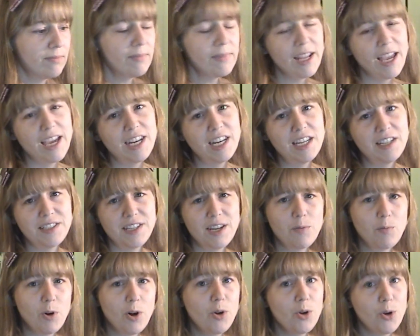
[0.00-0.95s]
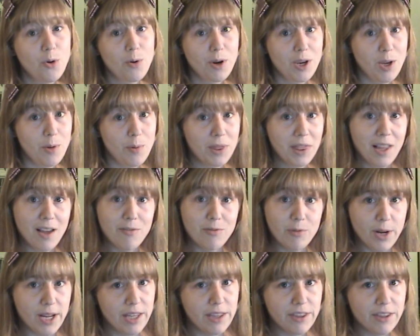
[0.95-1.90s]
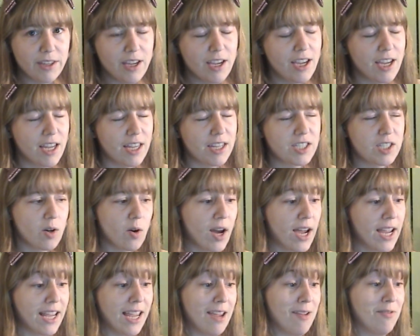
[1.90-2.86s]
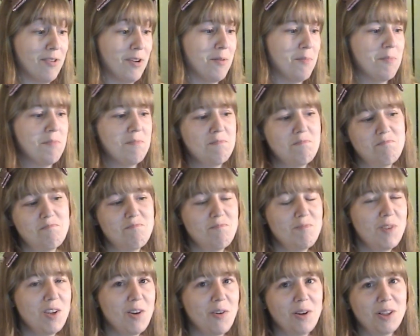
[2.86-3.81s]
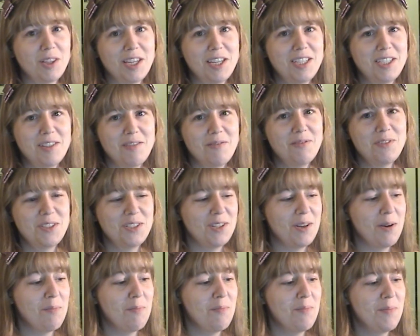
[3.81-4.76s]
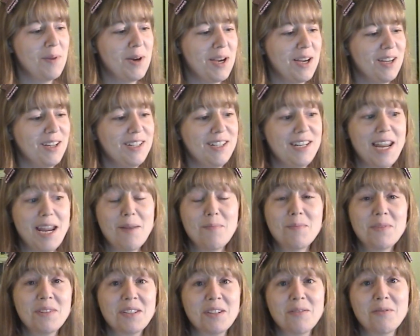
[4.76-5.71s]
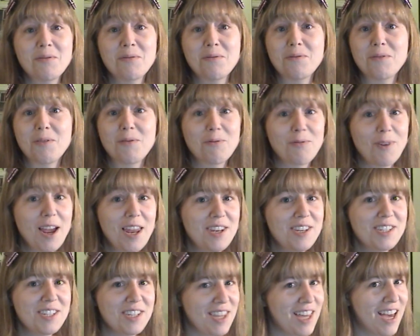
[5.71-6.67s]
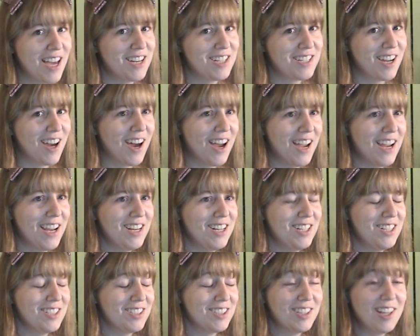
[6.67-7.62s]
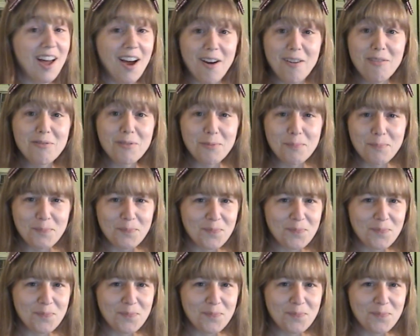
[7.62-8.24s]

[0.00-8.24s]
And he said, "Well, who are you in love with?" And so I gave him, a list of some names of friends that I love.